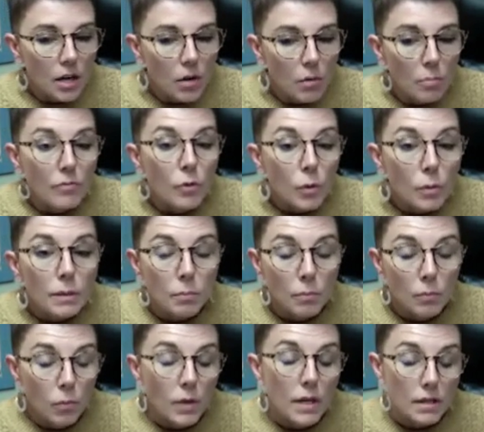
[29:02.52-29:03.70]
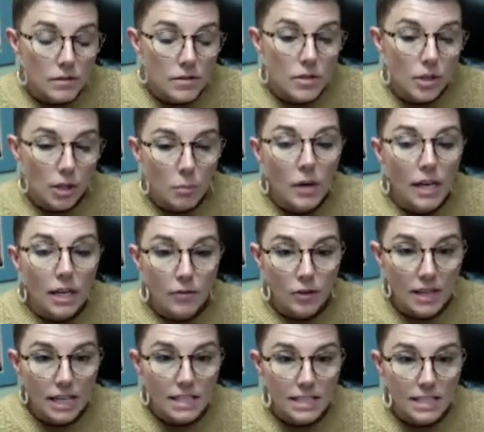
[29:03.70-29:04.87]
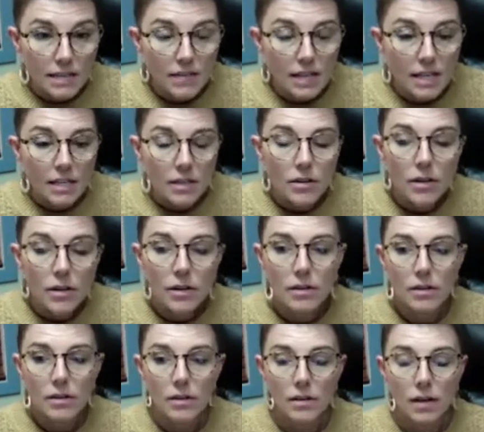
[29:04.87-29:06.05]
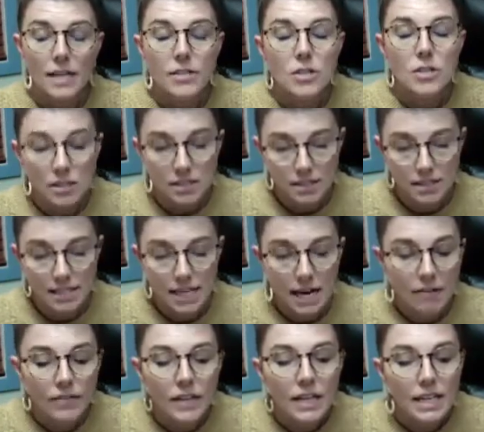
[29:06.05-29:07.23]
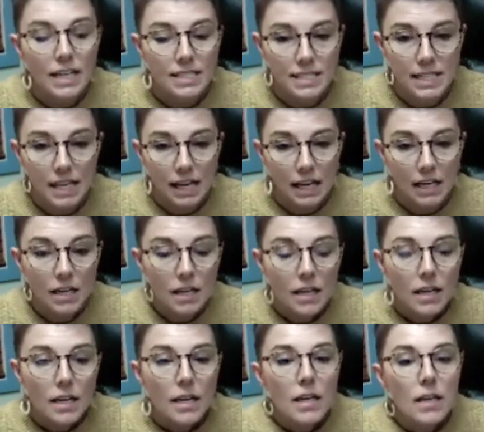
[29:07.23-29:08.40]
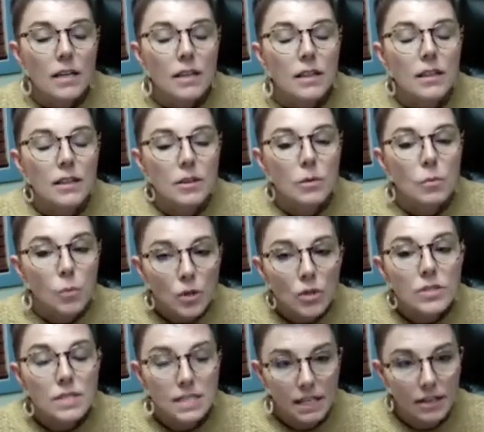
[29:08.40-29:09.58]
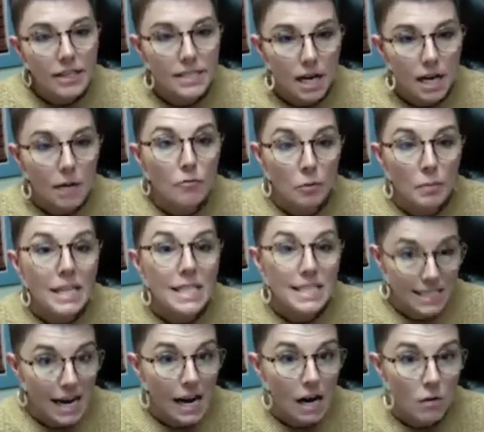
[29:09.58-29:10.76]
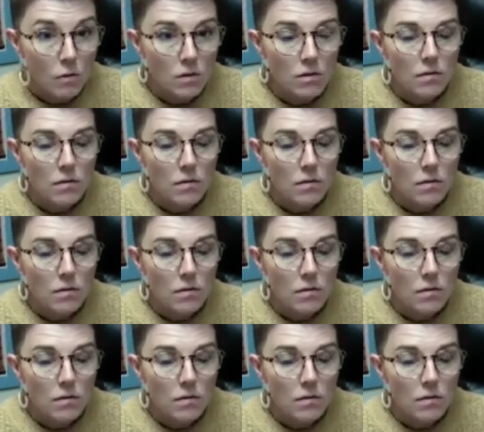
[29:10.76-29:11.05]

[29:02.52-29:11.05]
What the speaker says: before we took a break for Thanksgiving, I talked to staff and I said, the real scary time for me is now.